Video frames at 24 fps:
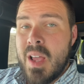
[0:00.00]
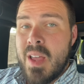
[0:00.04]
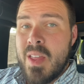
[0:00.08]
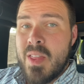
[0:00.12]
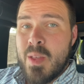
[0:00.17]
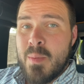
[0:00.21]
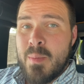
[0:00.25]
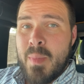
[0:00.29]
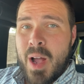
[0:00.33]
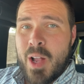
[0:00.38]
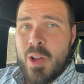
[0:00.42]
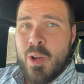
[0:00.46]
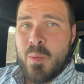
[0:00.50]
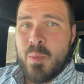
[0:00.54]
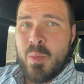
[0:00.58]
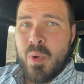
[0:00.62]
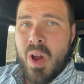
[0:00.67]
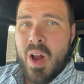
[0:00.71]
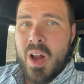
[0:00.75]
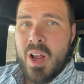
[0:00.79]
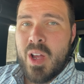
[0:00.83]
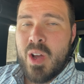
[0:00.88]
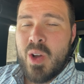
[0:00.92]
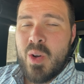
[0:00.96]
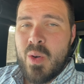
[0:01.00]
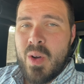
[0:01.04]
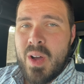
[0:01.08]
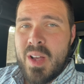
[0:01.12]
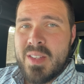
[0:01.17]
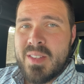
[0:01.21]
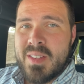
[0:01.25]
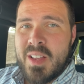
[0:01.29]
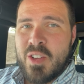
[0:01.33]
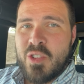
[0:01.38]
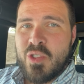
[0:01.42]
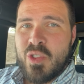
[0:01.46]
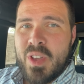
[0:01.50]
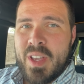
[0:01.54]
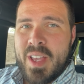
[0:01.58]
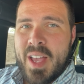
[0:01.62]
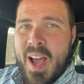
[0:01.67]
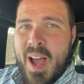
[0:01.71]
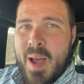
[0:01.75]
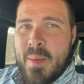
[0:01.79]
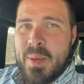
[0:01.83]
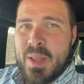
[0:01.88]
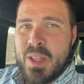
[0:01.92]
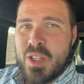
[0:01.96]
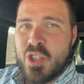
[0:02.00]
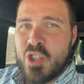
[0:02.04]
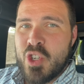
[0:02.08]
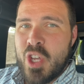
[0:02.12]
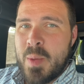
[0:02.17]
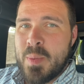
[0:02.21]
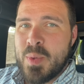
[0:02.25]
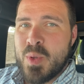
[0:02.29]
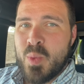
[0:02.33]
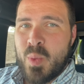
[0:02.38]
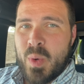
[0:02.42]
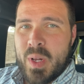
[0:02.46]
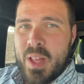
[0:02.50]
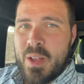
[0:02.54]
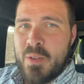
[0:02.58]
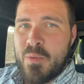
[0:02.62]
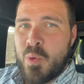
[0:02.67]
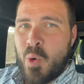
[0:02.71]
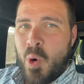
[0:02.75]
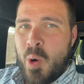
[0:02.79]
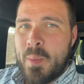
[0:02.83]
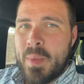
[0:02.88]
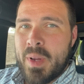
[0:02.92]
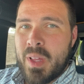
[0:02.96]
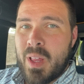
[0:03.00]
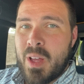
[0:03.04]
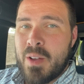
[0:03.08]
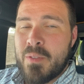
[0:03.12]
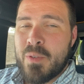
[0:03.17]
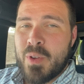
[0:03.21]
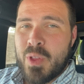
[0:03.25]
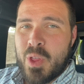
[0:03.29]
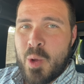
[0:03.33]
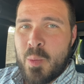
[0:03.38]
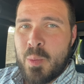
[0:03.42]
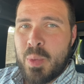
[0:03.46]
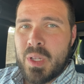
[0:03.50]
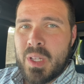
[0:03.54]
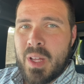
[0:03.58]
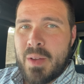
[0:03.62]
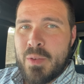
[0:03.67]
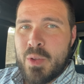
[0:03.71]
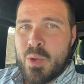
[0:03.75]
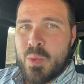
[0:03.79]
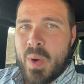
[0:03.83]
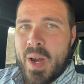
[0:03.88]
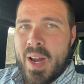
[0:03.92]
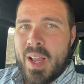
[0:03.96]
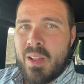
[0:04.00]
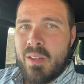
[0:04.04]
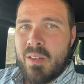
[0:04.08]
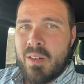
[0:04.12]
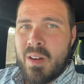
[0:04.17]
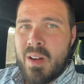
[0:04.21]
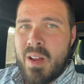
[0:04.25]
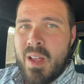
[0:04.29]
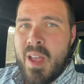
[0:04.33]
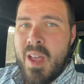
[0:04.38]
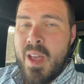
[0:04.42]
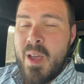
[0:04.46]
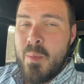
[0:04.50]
The modern Bronco essentially copies Jeep's winning formula for their beloved Wrangler,